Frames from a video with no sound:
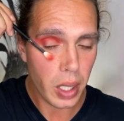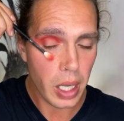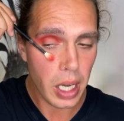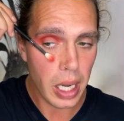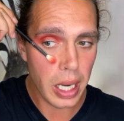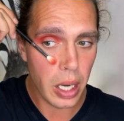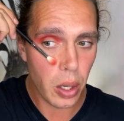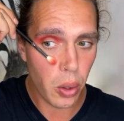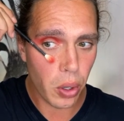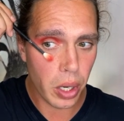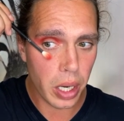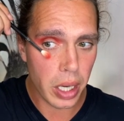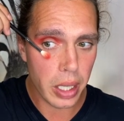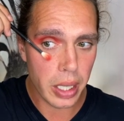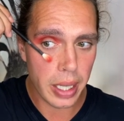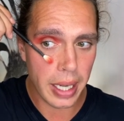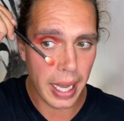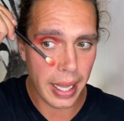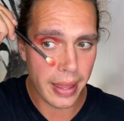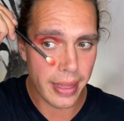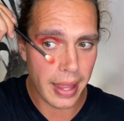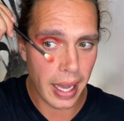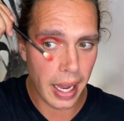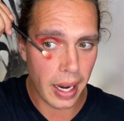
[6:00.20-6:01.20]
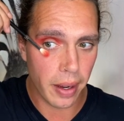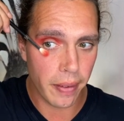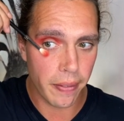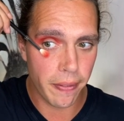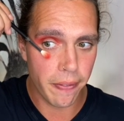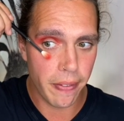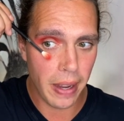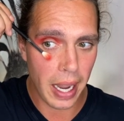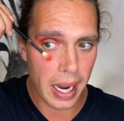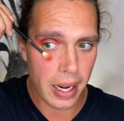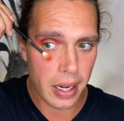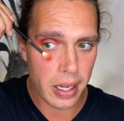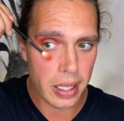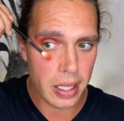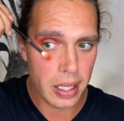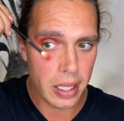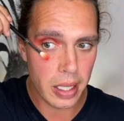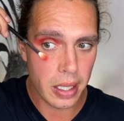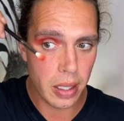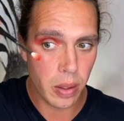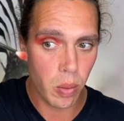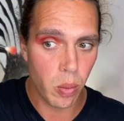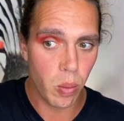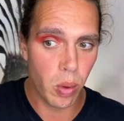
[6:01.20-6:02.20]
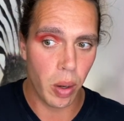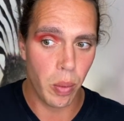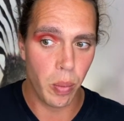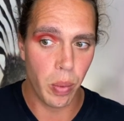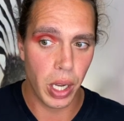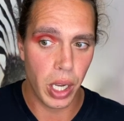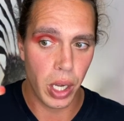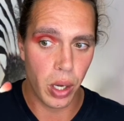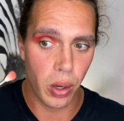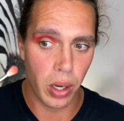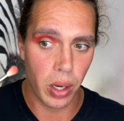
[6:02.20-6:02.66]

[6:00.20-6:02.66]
in order to get that effect when we go